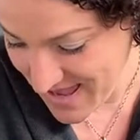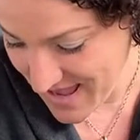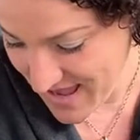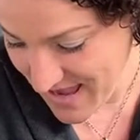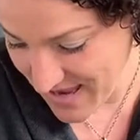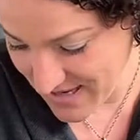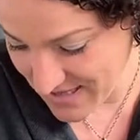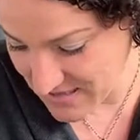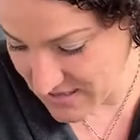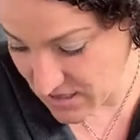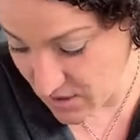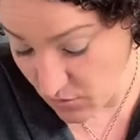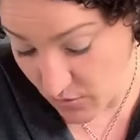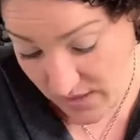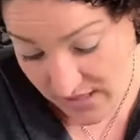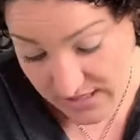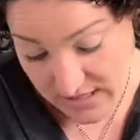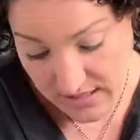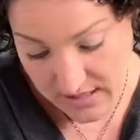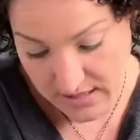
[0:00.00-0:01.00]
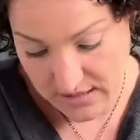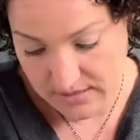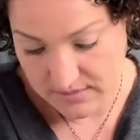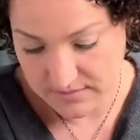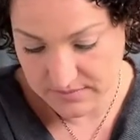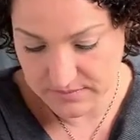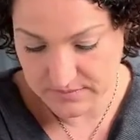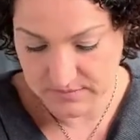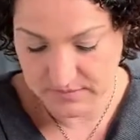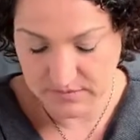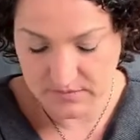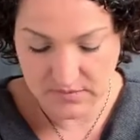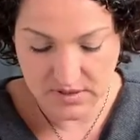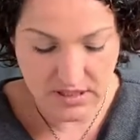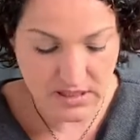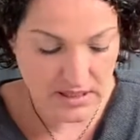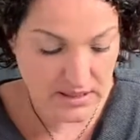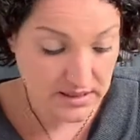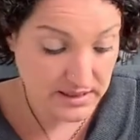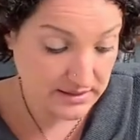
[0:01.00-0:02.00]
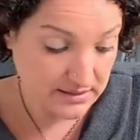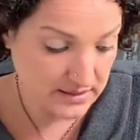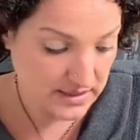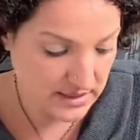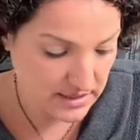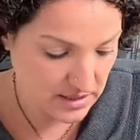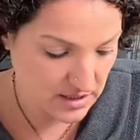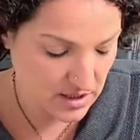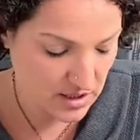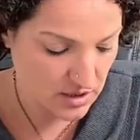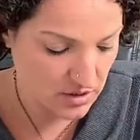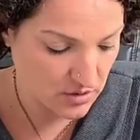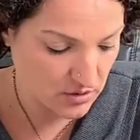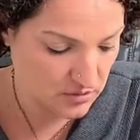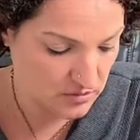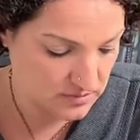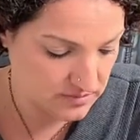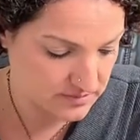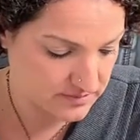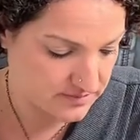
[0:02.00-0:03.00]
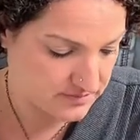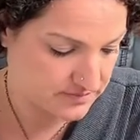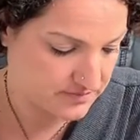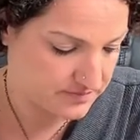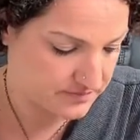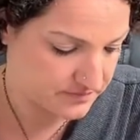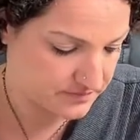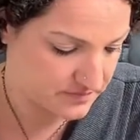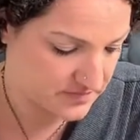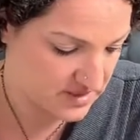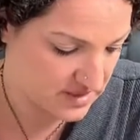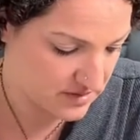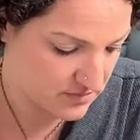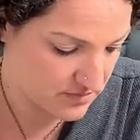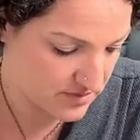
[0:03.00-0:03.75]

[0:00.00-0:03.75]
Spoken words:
and awakening and letting go in